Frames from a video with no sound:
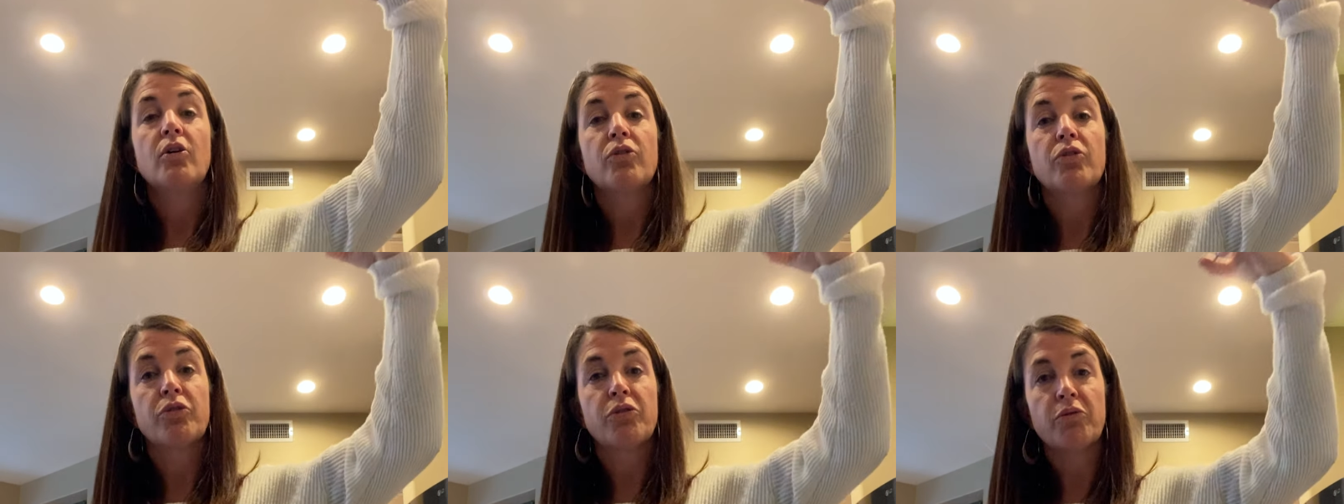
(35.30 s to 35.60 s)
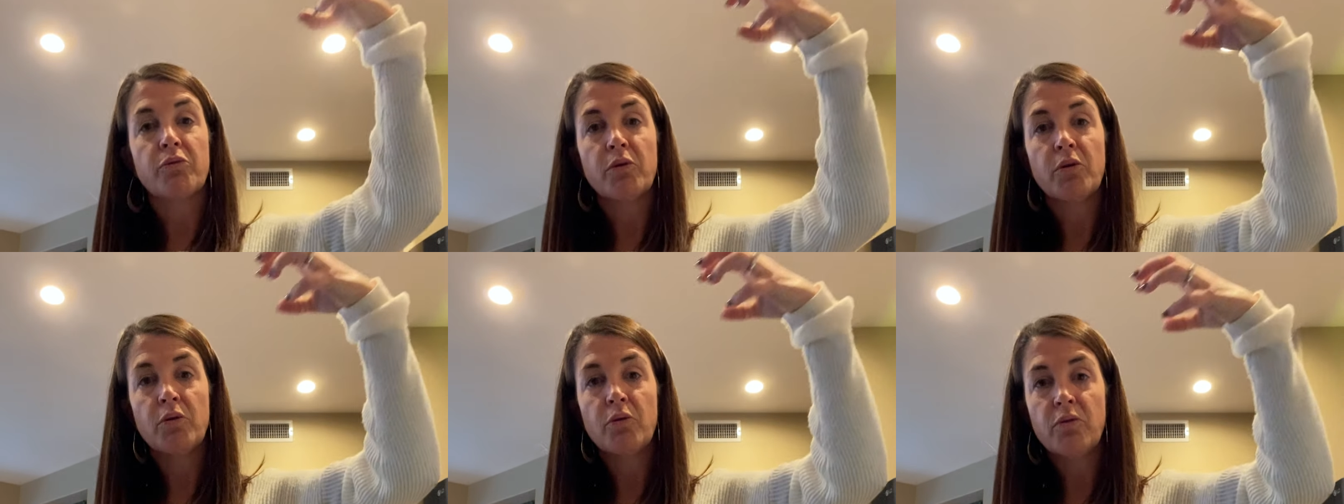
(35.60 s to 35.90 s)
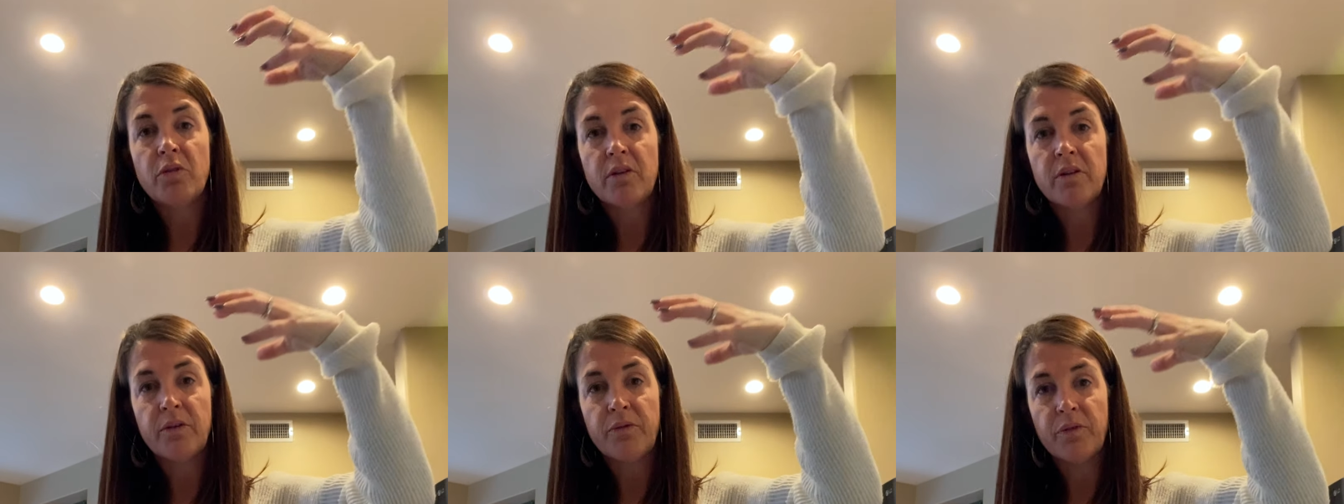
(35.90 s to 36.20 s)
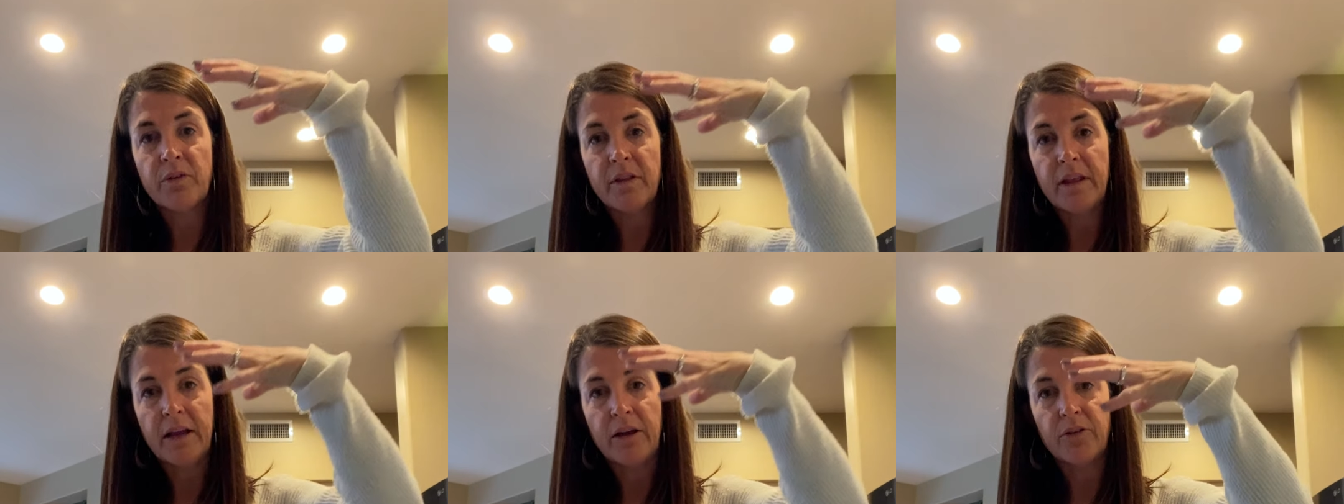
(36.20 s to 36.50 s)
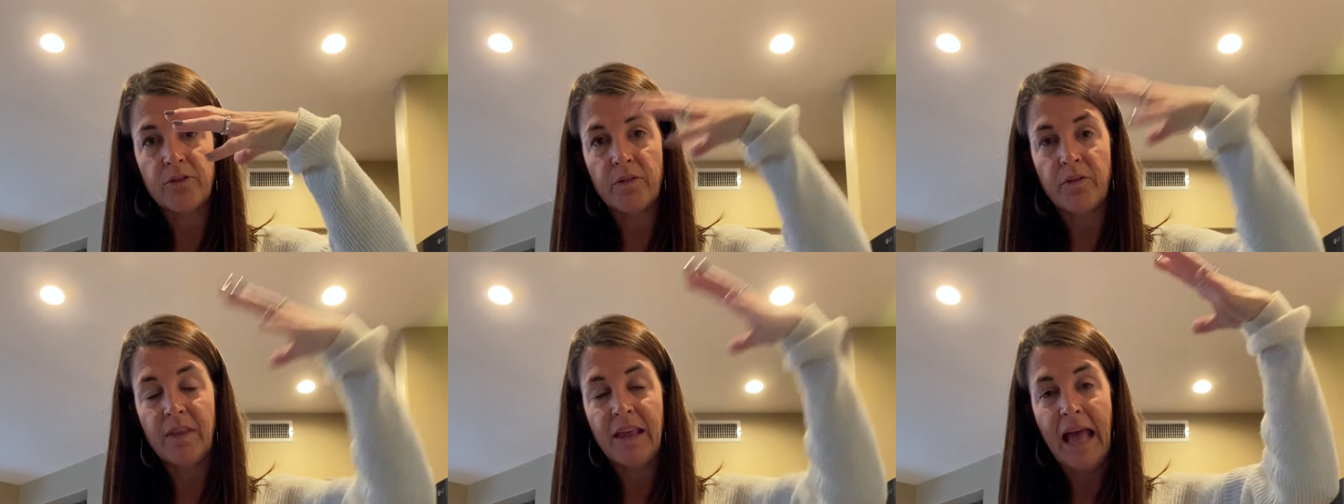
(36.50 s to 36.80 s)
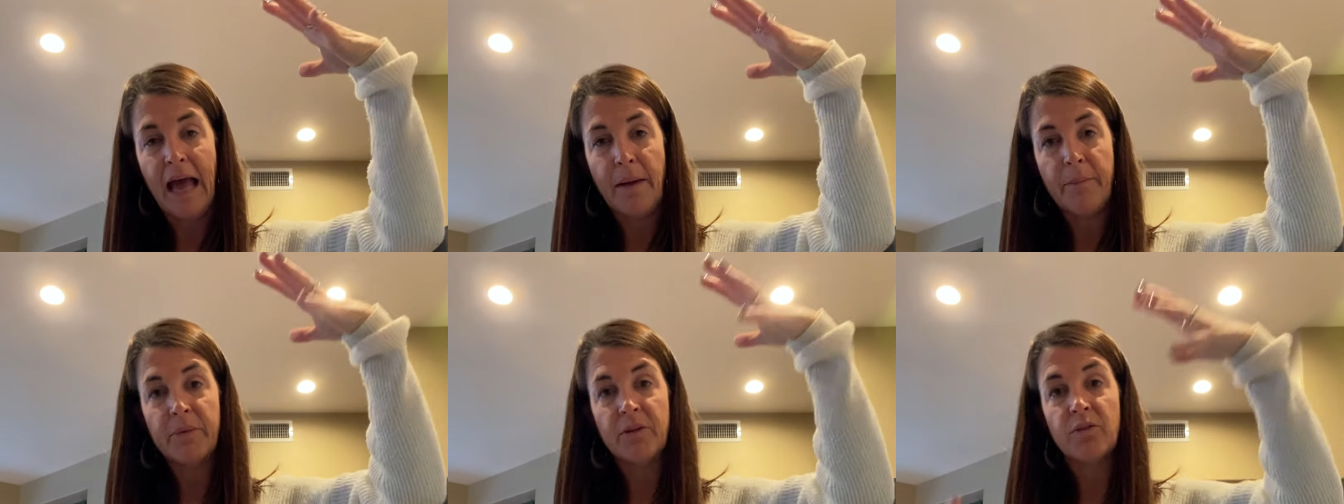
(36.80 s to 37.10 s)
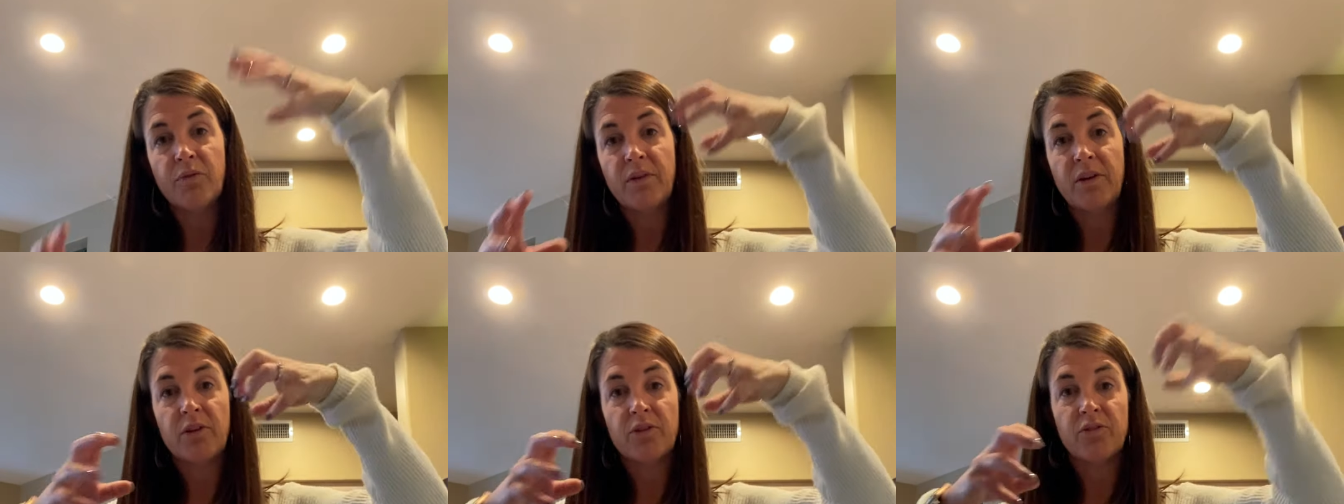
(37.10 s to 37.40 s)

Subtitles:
through the different layers of the atmosphere.